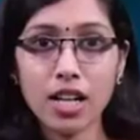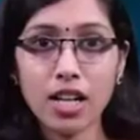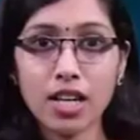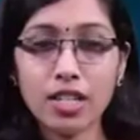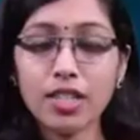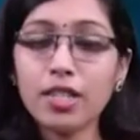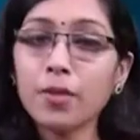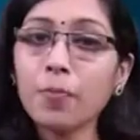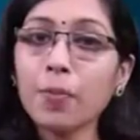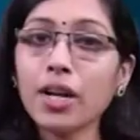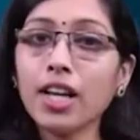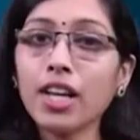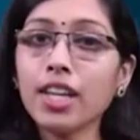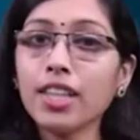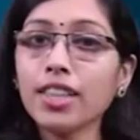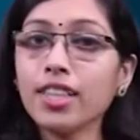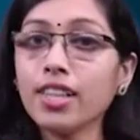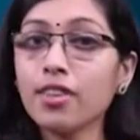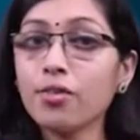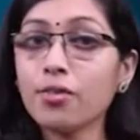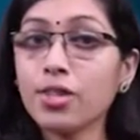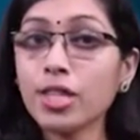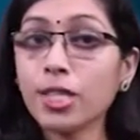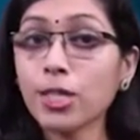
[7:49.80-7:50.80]
Typically,
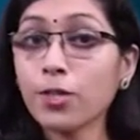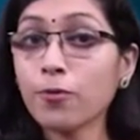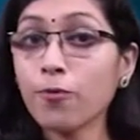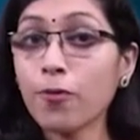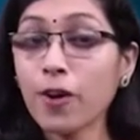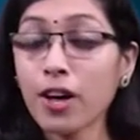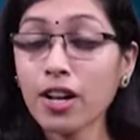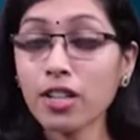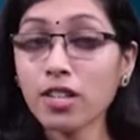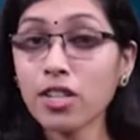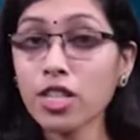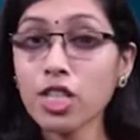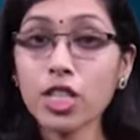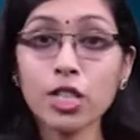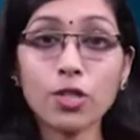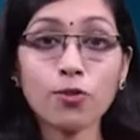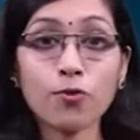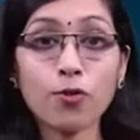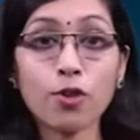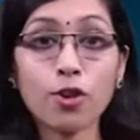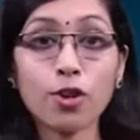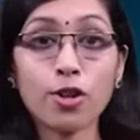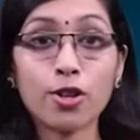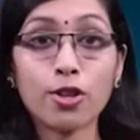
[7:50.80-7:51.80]
the risk factors
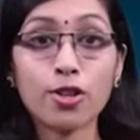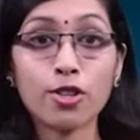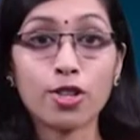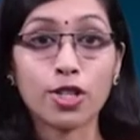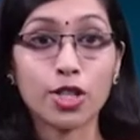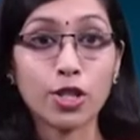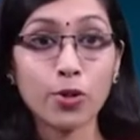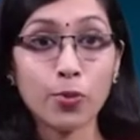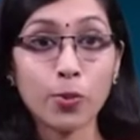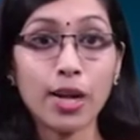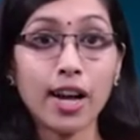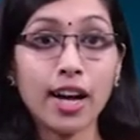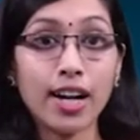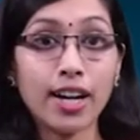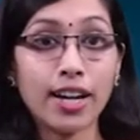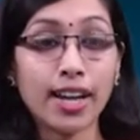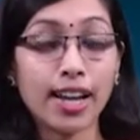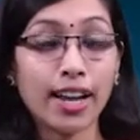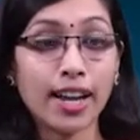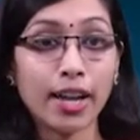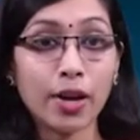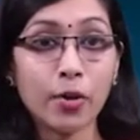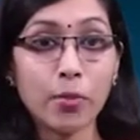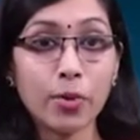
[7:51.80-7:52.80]
for juvenile
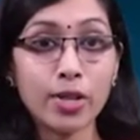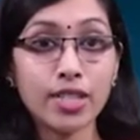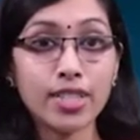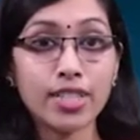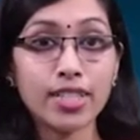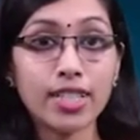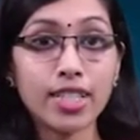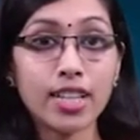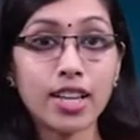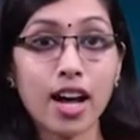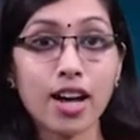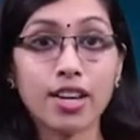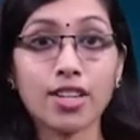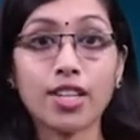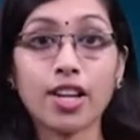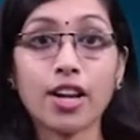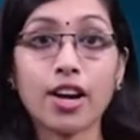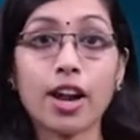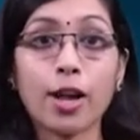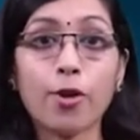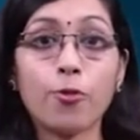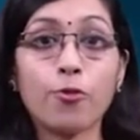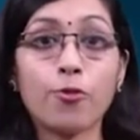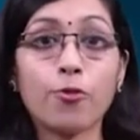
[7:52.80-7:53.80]
delinquency are
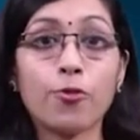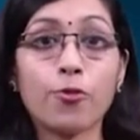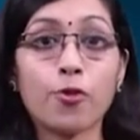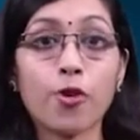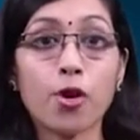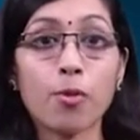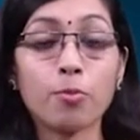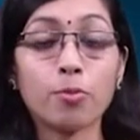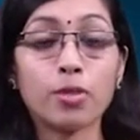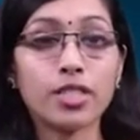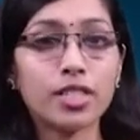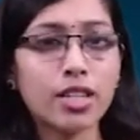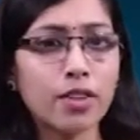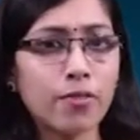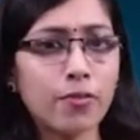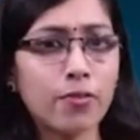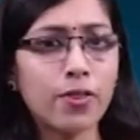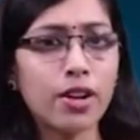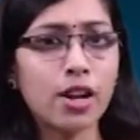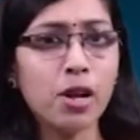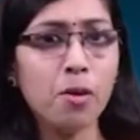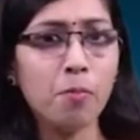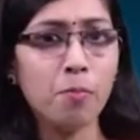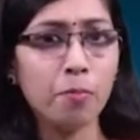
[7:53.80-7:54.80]
derived from
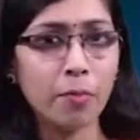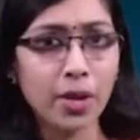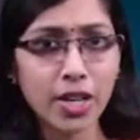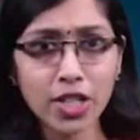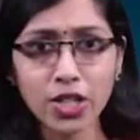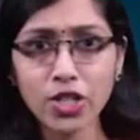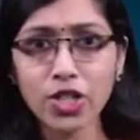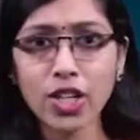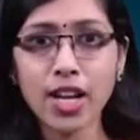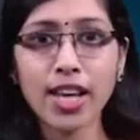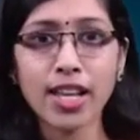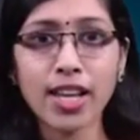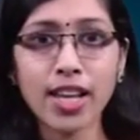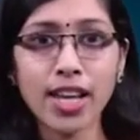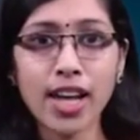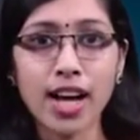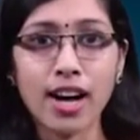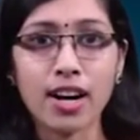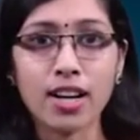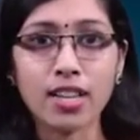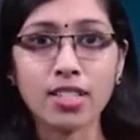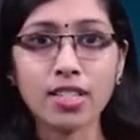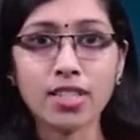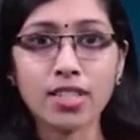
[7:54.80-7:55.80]
several major
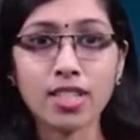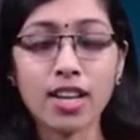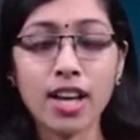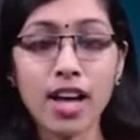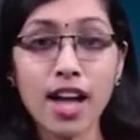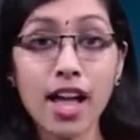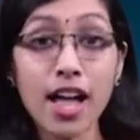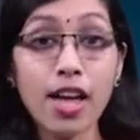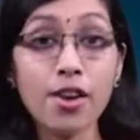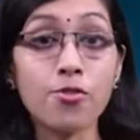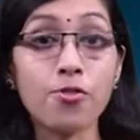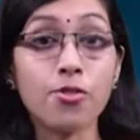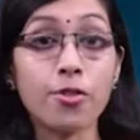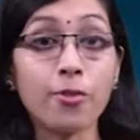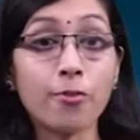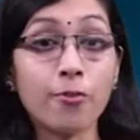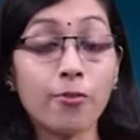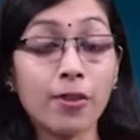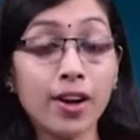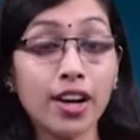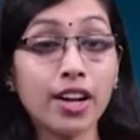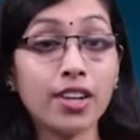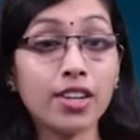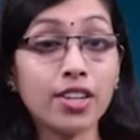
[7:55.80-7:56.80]
areas and
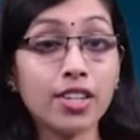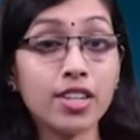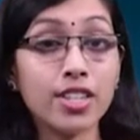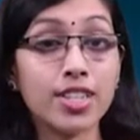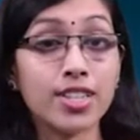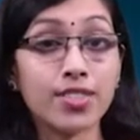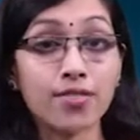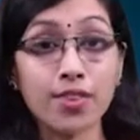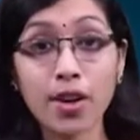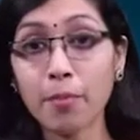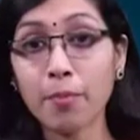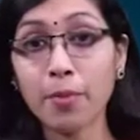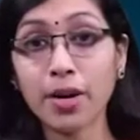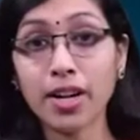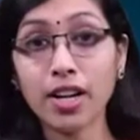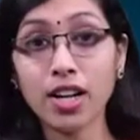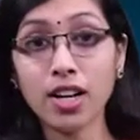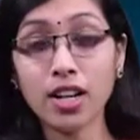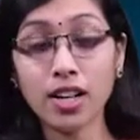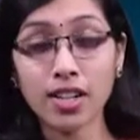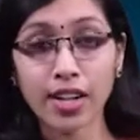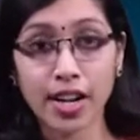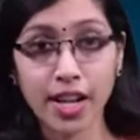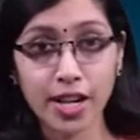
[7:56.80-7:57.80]
reflect the
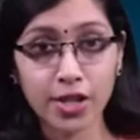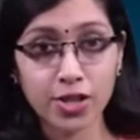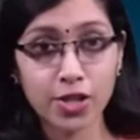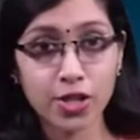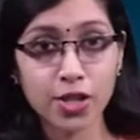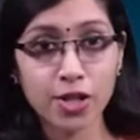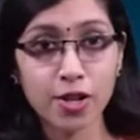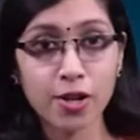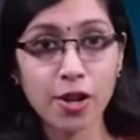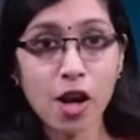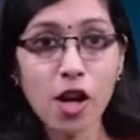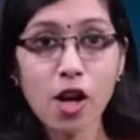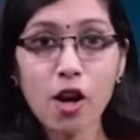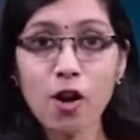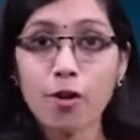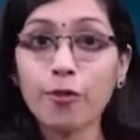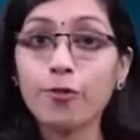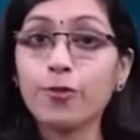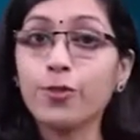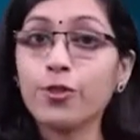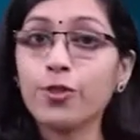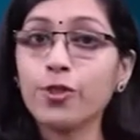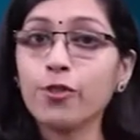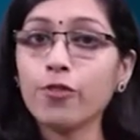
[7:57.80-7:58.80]
developmental nature
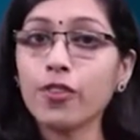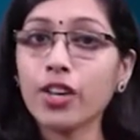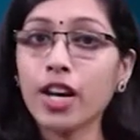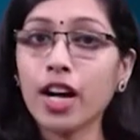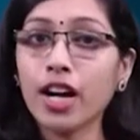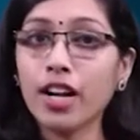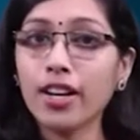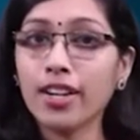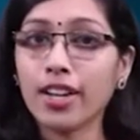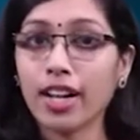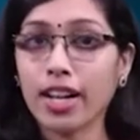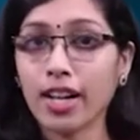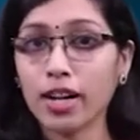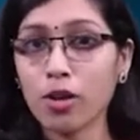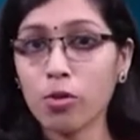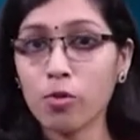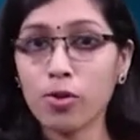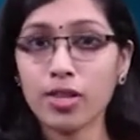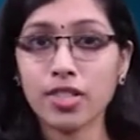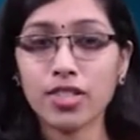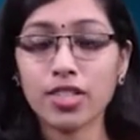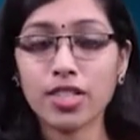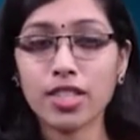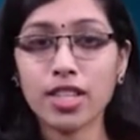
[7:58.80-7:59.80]
of juvenile
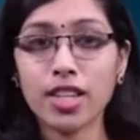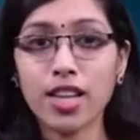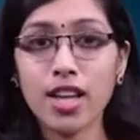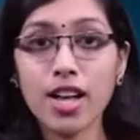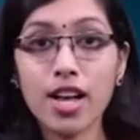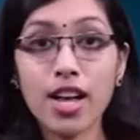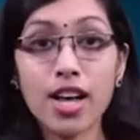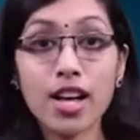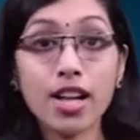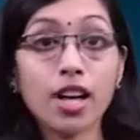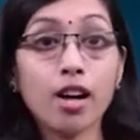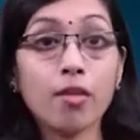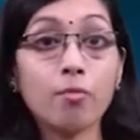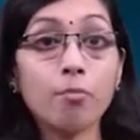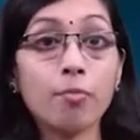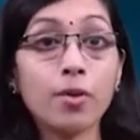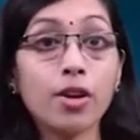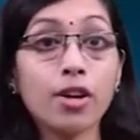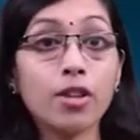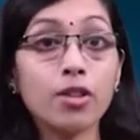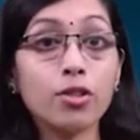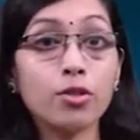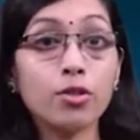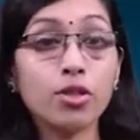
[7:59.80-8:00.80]
delinquency
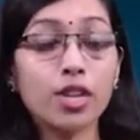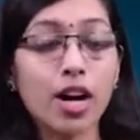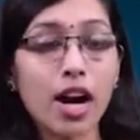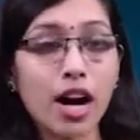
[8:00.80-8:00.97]
compared to the